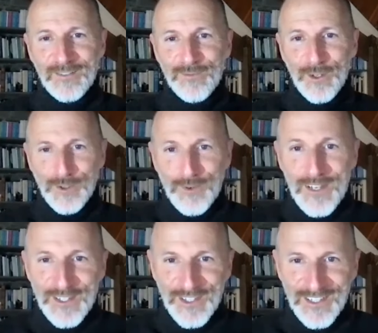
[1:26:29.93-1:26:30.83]
for good
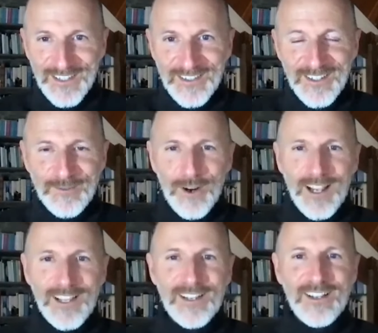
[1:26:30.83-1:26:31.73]
reason, in a
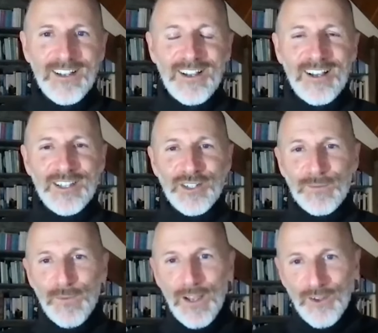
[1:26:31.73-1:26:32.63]
way. It
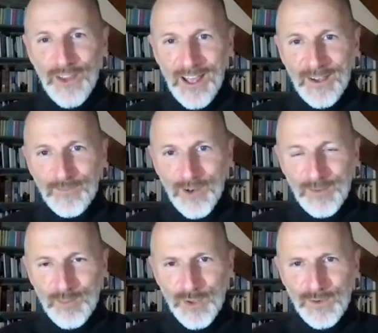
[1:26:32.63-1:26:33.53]
just fell there
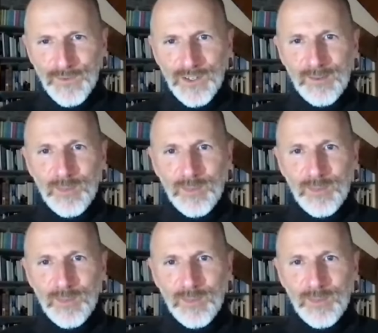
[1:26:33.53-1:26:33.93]
very beautifully,